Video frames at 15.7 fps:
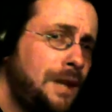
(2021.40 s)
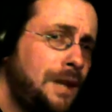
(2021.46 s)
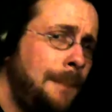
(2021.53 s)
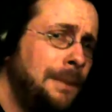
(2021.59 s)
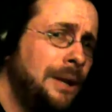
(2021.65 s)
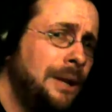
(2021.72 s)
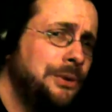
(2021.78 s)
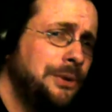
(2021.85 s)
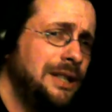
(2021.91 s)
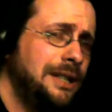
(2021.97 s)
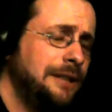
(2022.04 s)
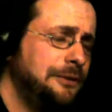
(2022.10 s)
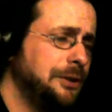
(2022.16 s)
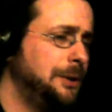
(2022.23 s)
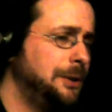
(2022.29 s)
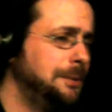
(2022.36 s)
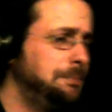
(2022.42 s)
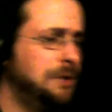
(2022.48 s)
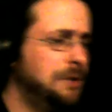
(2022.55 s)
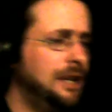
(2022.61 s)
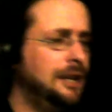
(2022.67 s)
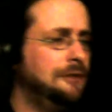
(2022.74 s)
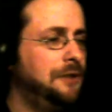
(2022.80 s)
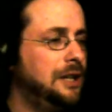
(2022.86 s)
But it was really difficult.
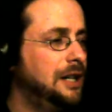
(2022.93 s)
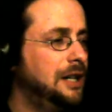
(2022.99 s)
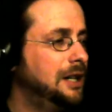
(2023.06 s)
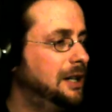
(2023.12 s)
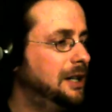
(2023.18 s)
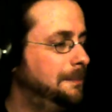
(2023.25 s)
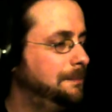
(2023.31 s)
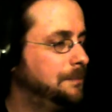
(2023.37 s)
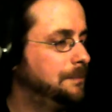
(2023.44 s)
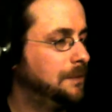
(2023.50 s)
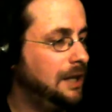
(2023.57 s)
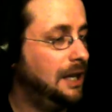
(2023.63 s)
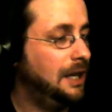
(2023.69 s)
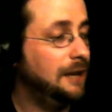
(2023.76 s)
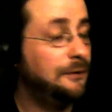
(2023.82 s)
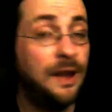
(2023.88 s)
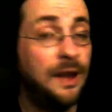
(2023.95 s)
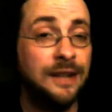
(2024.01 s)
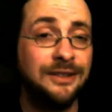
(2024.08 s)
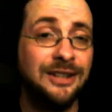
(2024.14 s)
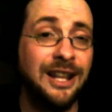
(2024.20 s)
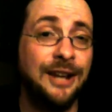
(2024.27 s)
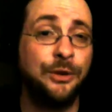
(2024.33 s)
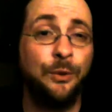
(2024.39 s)
If
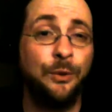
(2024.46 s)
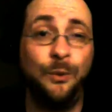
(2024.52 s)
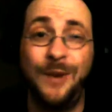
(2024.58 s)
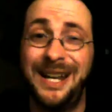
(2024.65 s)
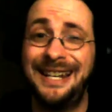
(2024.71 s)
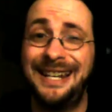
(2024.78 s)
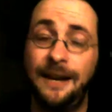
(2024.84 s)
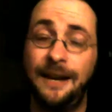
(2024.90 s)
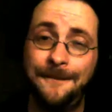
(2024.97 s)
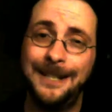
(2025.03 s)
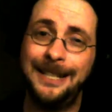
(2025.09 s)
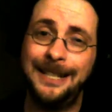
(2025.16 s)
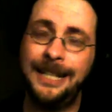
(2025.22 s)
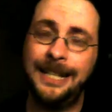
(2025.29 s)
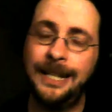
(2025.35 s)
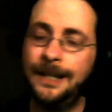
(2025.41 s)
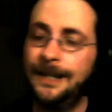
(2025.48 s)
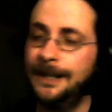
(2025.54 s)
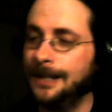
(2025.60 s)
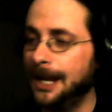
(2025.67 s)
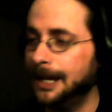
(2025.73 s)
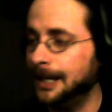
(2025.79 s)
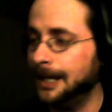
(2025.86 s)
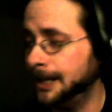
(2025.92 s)
when I finally get
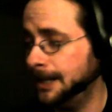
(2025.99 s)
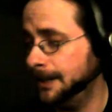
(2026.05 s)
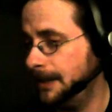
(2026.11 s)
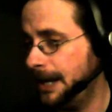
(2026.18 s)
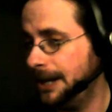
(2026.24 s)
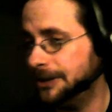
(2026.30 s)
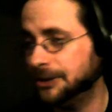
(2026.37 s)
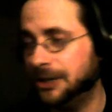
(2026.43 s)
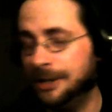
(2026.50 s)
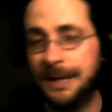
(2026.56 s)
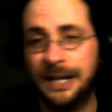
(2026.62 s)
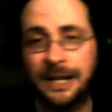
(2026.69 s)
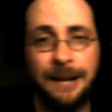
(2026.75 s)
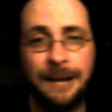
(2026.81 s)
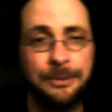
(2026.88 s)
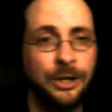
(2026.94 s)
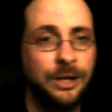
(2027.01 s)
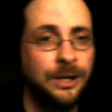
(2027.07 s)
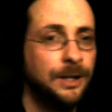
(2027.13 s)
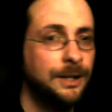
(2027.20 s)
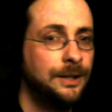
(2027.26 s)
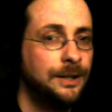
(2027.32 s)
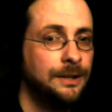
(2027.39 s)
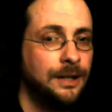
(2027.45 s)
a HDMI capture
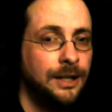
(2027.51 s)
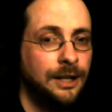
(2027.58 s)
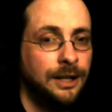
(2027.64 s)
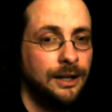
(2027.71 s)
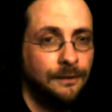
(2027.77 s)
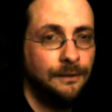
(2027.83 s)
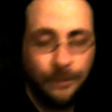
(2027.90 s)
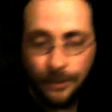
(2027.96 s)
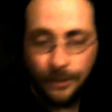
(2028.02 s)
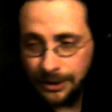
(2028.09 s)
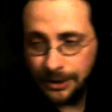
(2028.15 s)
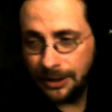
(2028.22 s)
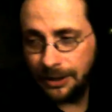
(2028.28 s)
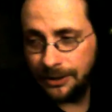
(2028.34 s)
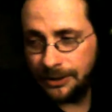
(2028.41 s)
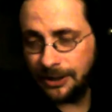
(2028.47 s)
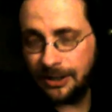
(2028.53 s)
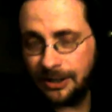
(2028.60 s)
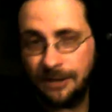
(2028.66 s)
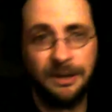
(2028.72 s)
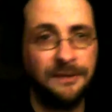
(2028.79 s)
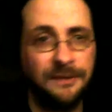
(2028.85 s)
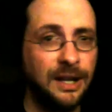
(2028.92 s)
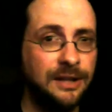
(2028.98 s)
card for this other
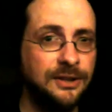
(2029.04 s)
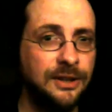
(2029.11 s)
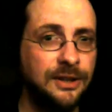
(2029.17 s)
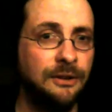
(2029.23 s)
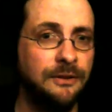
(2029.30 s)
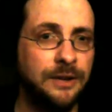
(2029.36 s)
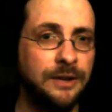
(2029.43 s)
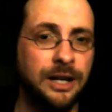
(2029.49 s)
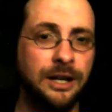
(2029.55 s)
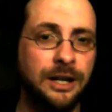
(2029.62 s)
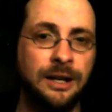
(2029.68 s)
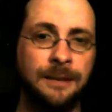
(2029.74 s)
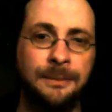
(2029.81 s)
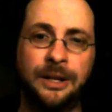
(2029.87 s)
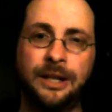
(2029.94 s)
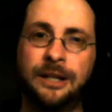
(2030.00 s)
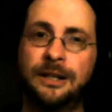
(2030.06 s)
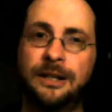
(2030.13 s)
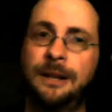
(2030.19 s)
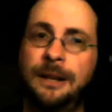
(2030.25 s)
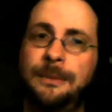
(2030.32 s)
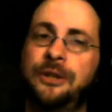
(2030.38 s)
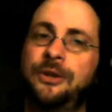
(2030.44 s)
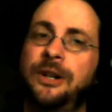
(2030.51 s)
system I've got sitting over here, I'm
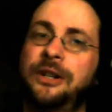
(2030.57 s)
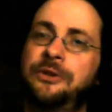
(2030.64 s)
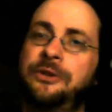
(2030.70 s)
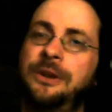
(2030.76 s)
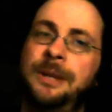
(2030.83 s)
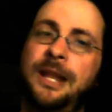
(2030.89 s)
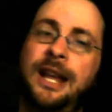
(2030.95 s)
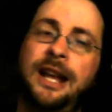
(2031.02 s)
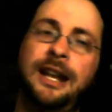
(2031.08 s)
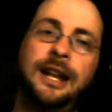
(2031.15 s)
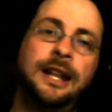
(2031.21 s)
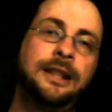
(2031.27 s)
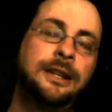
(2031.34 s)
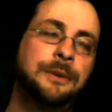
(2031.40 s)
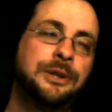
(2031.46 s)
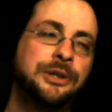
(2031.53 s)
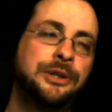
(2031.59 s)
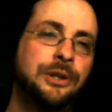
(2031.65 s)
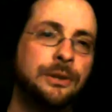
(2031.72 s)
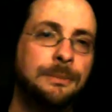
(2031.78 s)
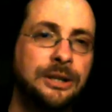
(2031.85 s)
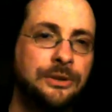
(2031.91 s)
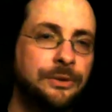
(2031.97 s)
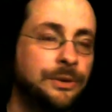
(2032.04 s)
gonna try streaming that and the original
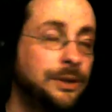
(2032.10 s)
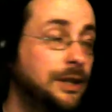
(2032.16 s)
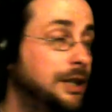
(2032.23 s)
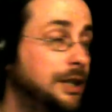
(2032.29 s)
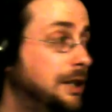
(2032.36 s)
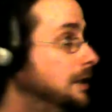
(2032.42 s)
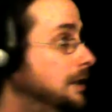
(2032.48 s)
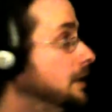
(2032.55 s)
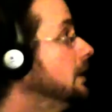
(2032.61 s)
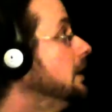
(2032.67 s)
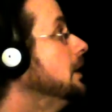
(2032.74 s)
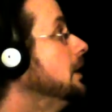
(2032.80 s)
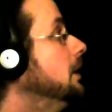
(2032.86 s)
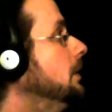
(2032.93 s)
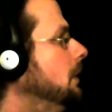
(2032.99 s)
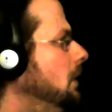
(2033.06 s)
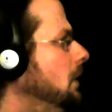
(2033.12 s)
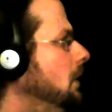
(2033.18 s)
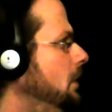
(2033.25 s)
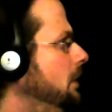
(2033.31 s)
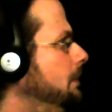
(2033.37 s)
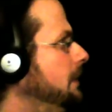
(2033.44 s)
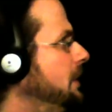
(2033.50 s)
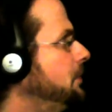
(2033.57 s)
Metroid and
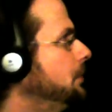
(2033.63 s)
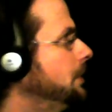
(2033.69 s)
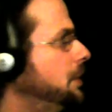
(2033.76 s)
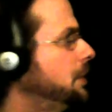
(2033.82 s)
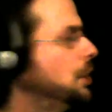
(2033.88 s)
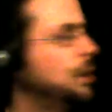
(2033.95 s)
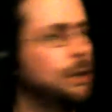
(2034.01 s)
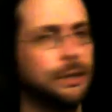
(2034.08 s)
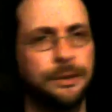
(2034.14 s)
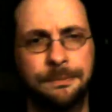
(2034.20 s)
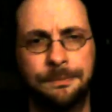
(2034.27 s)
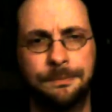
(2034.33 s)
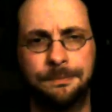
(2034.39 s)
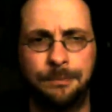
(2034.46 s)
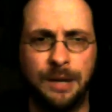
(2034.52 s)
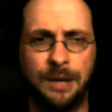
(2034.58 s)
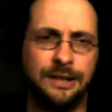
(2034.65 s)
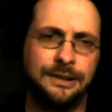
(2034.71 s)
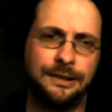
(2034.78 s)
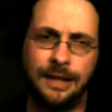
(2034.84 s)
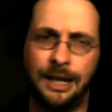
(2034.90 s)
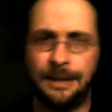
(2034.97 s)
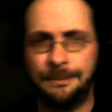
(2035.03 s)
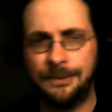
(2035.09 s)
all the Metroid card-based
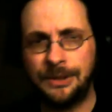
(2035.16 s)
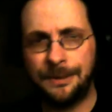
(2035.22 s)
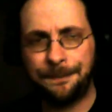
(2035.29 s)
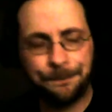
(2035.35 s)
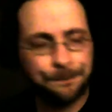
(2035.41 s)
games.